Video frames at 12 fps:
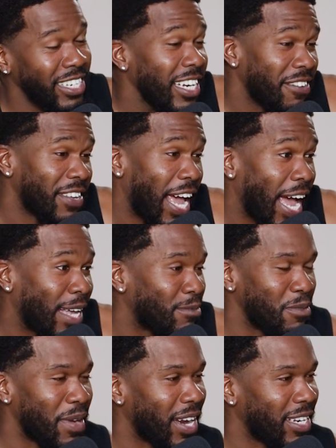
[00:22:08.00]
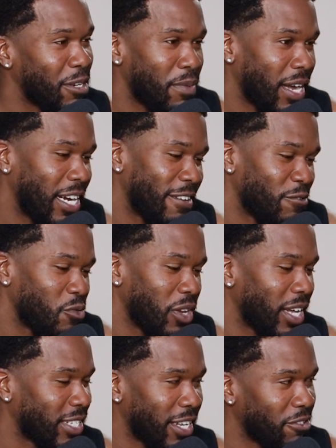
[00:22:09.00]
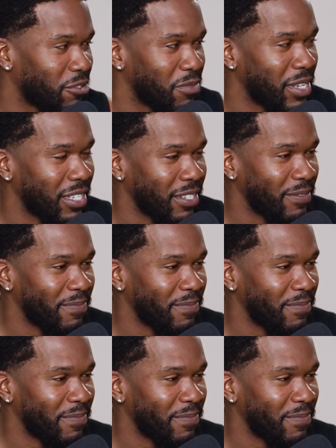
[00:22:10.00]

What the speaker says: She didn't even ask me about it. She probably didn't even realize that it was missing.